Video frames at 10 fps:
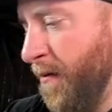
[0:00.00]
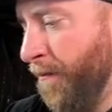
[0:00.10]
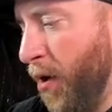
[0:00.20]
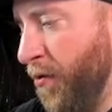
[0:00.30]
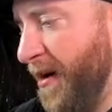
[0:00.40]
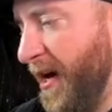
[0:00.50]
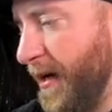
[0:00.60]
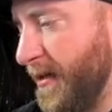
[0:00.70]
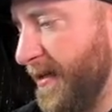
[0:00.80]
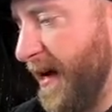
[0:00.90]
Bo
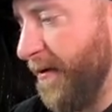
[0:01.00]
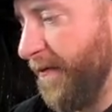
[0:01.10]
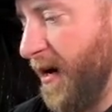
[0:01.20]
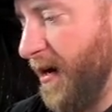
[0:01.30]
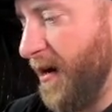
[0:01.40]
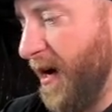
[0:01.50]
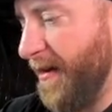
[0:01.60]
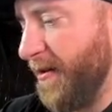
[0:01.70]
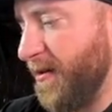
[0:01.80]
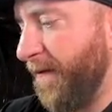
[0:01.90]
Nix out of 99.
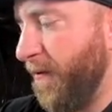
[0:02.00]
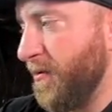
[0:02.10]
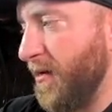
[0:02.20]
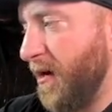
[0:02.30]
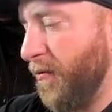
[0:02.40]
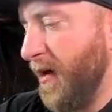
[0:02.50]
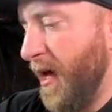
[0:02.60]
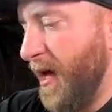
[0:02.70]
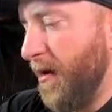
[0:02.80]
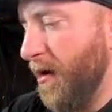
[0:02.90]
That was our first auto we
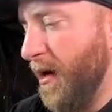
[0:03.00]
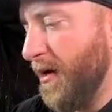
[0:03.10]
hit.